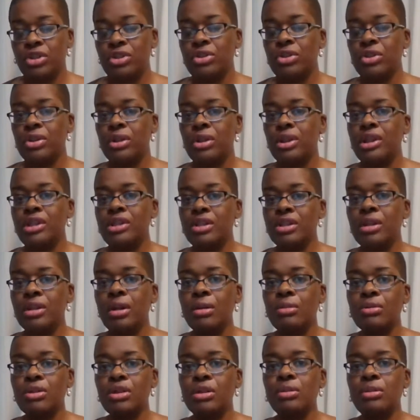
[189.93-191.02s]
Do you need to go
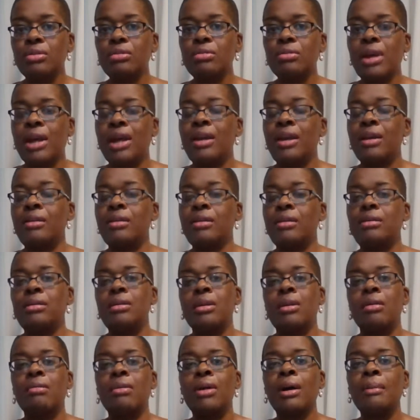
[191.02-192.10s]
to
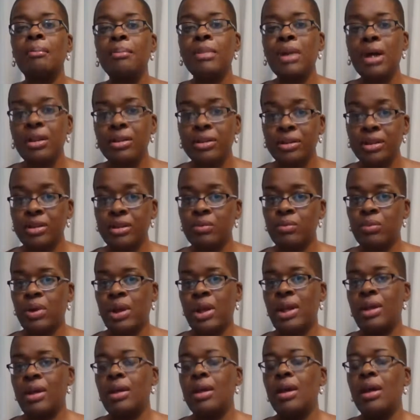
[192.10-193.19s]
a monthly
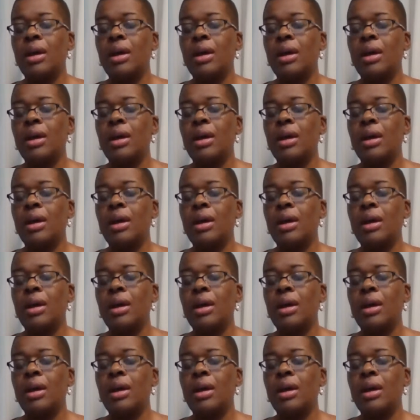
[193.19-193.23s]
rate?